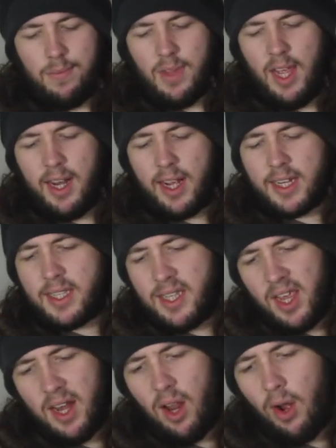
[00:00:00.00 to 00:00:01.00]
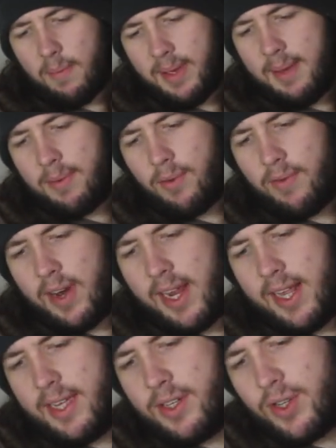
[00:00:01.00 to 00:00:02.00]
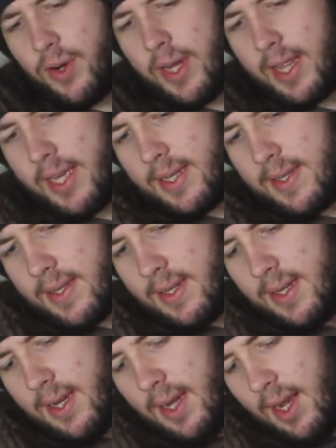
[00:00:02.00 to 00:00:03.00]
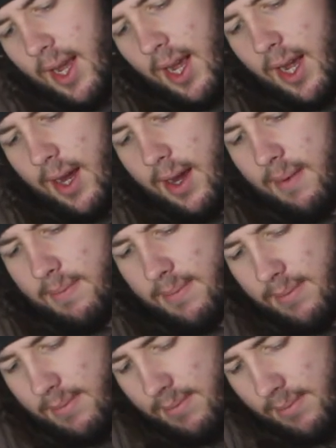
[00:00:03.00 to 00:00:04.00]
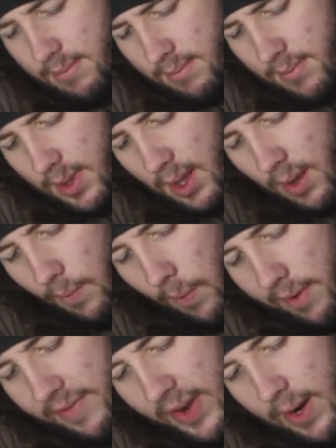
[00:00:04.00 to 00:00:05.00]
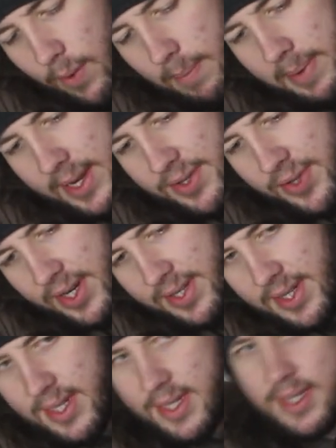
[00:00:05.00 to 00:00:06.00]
And I can see a lot of people really enjoying this. One thing I would be interested to